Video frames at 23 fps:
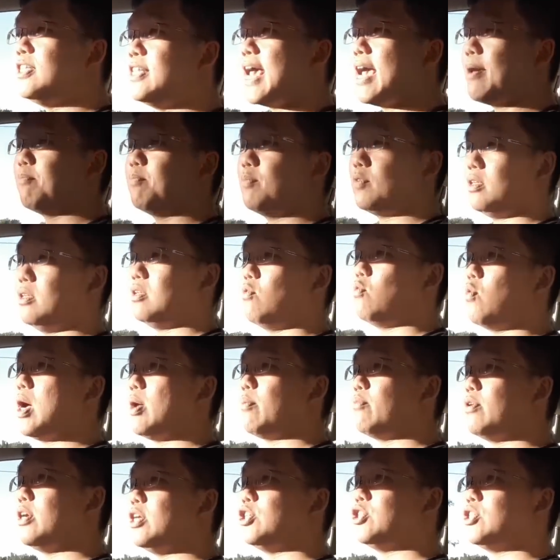damped the
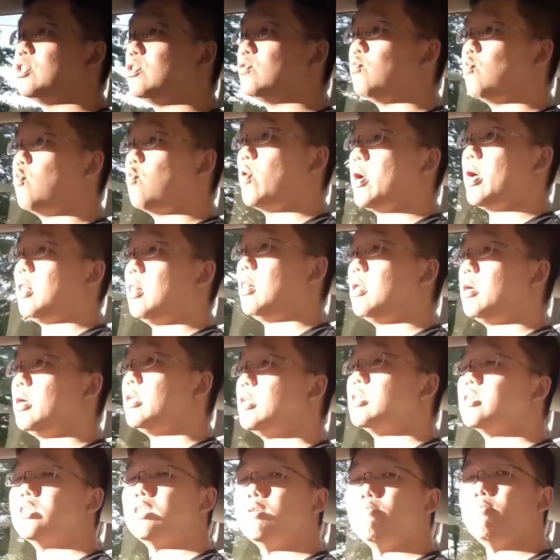vibrations
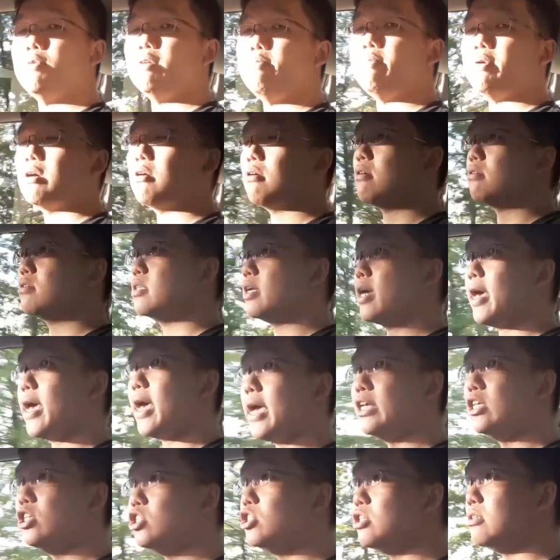well. It is simply because the
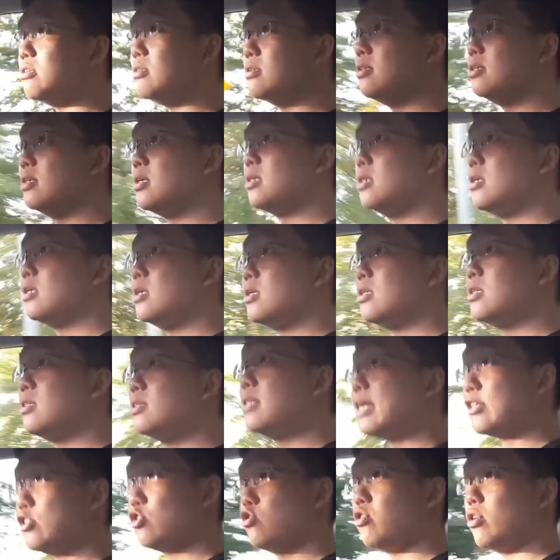
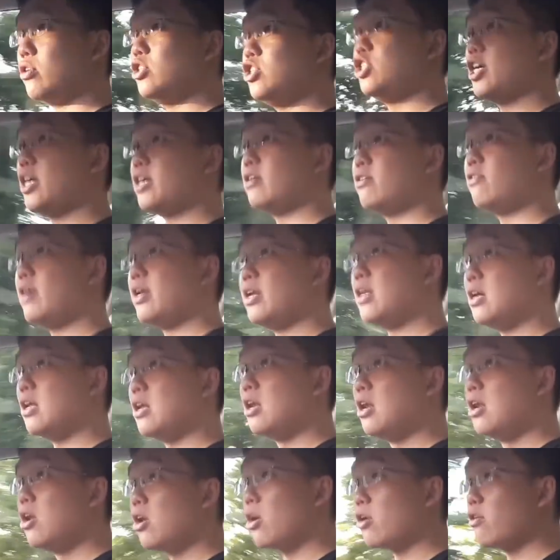engine does not generate
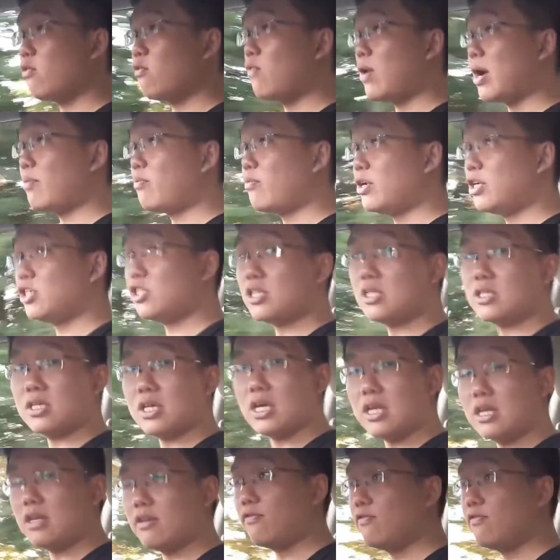a lot of vibrations in